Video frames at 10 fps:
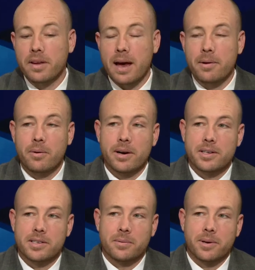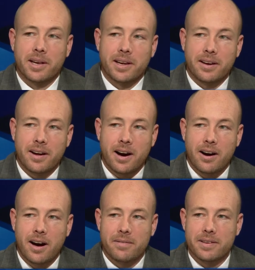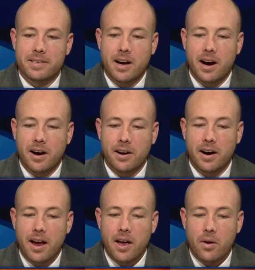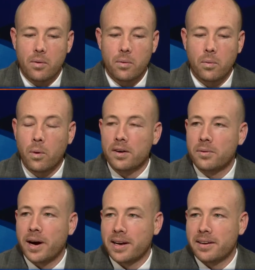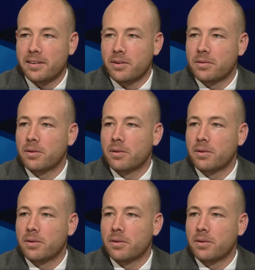common questions that we're getting into our office are, what do I need to do?